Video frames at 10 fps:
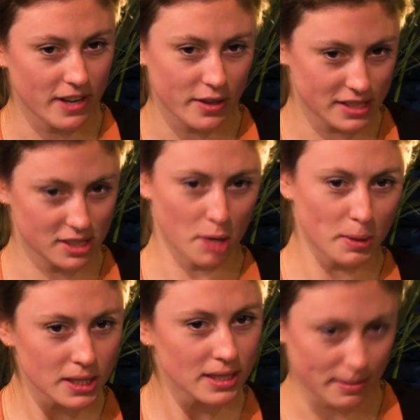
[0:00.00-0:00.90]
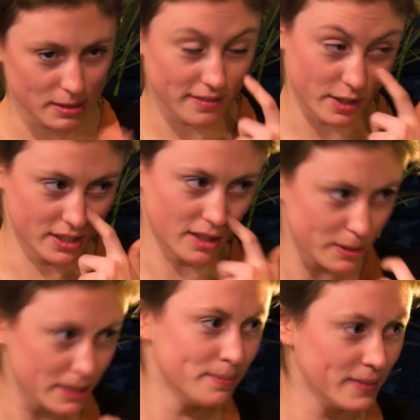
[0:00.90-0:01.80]
very stubborn. I'm still very
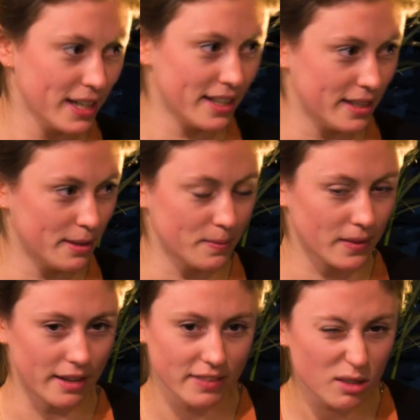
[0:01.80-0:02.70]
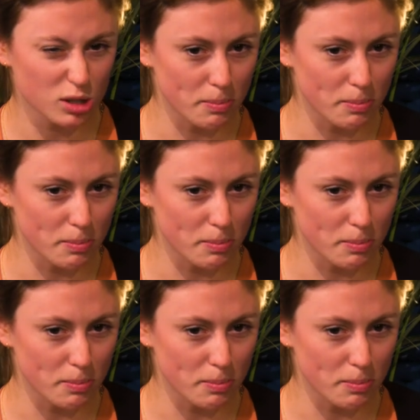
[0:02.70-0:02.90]
stubborn. Um, I think I was a